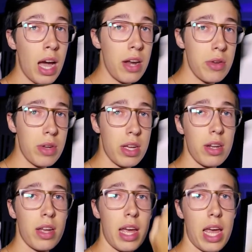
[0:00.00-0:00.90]
Head
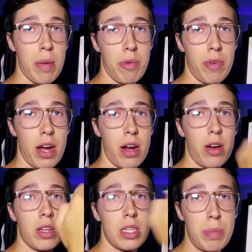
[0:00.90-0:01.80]
unit,
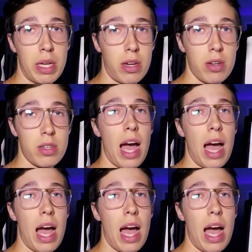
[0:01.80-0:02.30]
amplifier, speakers.